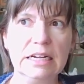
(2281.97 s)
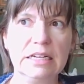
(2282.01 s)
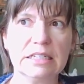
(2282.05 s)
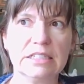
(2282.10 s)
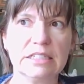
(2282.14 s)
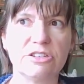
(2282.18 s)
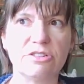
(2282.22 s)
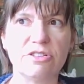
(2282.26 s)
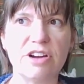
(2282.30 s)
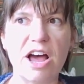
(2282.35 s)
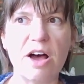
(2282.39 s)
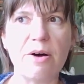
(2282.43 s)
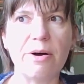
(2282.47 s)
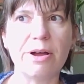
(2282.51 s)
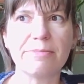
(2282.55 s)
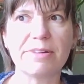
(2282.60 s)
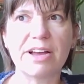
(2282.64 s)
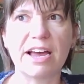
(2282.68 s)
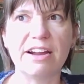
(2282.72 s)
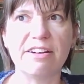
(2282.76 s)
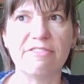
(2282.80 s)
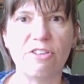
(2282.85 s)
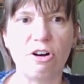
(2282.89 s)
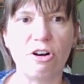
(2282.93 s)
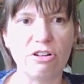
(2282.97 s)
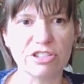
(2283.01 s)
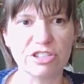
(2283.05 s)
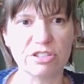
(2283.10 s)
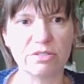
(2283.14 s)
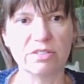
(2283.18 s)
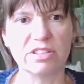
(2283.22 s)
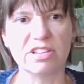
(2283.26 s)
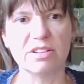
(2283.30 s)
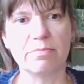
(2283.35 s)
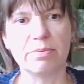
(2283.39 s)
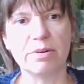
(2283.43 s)
So now I'm kind of also
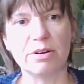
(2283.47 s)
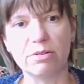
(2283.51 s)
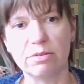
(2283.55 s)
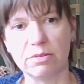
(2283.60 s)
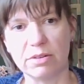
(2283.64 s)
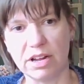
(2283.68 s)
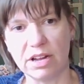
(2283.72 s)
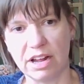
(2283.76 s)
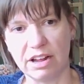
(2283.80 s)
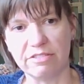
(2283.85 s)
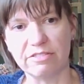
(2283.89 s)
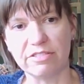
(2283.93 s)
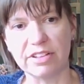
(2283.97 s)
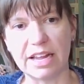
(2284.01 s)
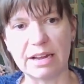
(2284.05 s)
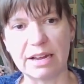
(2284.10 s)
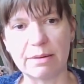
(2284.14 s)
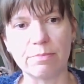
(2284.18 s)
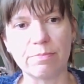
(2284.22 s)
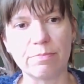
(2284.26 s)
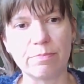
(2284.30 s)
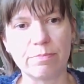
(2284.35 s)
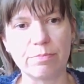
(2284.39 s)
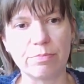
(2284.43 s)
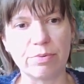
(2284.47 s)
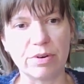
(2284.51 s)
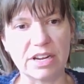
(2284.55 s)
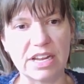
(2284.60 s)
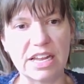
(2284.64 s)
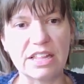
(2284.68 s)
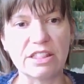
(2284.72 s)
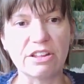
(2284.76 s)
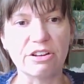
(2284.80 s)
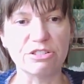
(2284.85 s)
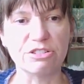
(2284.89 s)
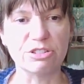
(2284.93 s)
in the boat of like
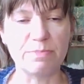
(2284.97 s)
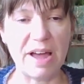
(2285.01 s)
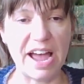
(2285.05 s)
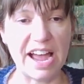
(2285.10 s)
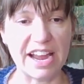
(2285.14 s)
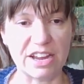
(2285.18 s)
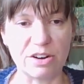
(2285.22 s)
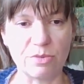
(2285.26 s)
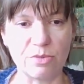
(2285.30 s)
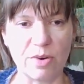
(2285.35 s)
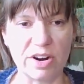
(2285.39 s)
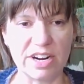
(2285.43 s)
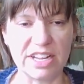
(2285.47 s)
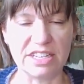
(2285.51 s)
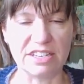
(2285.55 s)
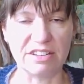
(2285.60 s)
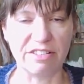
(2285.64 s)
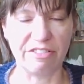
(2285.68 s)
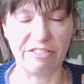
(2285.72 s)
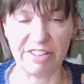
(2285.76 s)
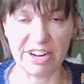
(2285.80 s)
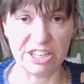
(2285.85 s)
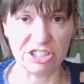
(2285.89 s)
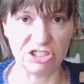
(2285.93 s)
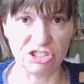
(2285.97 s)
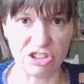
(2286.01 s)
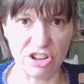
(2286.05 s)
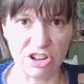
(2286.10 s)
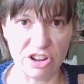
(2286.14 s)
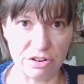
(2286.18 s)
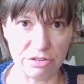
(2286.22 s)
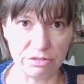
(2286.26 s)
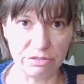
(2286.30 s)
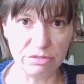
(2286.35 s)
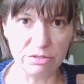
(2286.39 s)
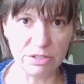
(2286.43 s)
bringing those back and wanting to finish
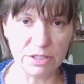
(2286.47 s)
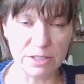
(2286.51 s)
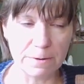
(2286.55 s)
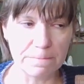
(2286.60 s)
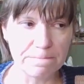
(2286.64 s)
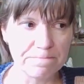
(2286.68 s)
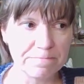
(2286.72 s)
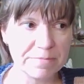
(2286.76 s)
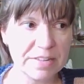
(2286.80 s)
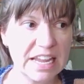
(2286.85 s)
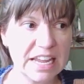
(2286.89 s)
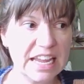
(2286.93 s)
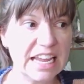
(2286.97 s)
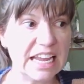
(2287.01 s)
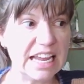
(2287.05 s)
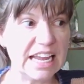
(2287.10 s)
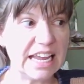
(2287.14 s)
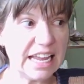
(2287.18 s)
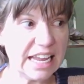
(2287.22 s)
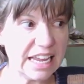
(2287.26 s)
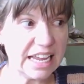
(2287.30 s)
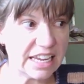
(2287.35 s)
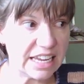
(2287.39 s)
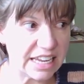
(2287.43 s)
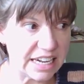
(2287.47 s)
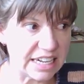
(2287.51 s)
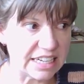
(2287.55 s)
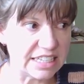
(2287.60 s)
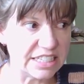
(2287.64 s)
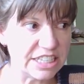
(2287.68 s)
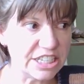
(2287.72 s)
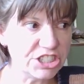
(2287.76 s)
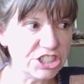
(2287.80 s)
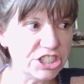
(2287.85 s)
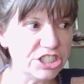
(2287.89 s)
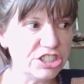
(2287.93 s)
those, in
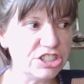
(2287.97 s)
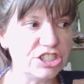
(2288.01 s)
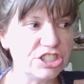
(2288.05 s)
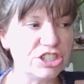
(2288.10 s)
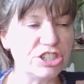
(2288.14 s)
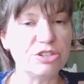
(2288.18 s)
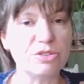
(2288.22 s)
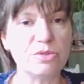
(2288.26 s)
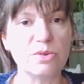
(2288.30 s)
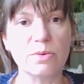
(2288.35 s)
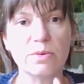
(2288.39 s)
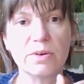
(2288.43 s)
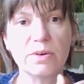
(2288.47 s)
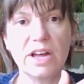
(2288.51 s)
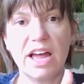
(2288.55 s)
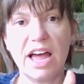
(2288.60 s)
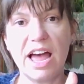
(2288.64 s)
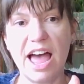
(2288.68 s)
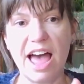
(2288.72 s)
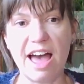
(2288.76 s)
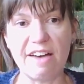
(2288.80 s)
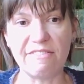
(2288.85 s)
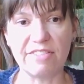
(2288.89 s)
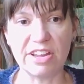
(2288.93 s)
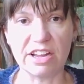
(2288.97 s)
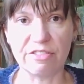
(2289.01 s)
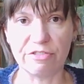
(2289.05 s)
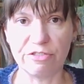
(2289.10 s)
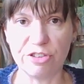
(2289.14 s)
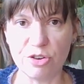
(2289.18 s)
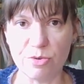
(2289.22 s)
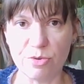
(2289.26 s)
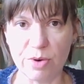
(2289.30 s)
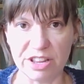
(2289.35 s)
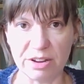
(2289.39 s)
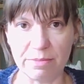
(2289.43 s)
addition to having a
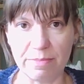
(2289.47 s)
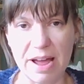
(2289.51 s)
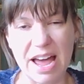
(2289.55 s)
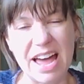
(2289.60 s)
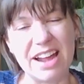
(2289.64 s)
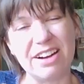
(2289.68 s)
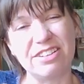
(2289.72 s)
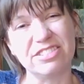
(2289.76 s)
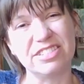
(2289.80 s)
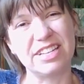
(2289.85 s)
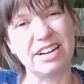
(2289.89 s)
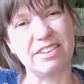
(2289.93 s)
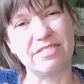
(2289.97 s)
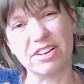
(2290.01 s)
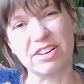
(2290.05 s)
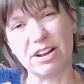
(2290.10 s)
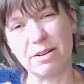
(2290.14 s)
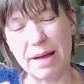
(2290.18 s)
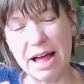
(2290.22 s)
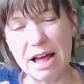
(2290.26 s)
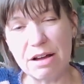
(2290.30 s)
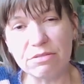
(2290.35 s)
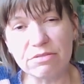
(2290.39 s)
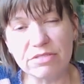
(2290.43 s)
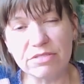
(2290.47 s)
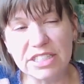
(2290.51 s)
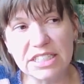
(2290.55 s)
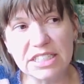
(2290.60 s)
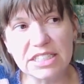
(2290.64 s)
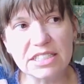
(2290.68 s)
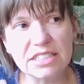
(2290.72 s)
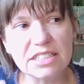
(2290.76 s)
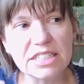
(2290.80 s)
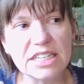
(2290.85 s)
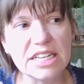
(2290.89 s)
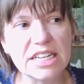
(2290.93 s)
few other patterns that have come out
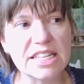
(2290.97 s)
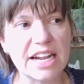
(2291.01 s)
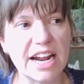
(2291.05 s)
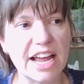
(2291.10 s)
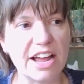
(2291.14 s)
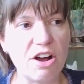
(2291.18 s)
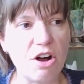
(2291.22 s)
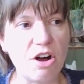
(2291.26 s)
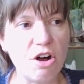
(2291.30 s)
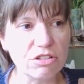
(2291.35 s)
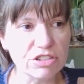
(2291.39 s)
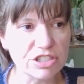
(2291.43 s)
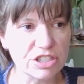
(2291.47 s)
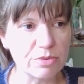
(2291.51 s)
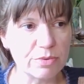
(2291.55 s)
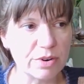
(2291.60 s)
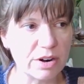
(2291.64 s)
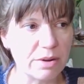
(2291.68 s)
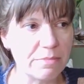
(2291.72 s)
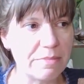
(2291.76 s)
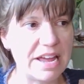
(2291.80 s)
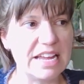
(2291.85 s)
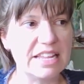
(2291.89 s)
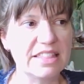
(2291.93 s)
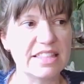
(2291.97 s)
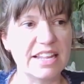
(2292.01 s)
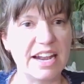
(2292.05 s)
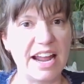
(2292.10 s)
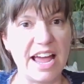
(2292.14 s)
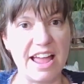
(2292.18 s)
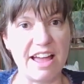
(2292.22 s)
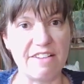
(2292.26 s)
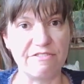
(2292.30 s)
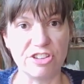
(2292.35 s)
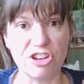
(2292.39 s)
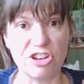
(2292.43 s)
recently that I also want to make, that I
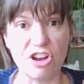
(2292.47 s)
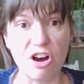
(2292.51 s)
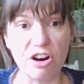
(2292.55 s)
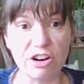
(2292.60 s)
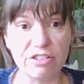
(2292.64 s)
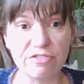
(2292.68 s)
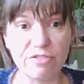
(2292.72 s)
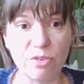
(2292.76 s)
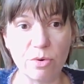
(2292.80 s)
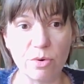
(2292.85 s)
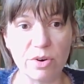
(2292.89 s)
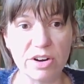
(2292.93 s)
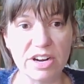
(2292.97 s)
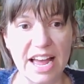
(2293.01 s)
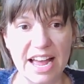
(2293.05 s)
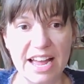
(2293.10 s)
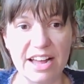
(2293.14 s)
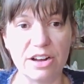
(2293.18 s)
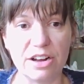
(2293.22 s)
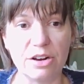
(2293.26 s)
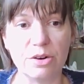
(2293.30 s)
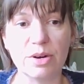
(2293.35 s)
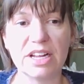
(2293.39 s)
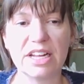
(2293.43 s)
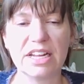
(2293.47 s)
have yarn for now.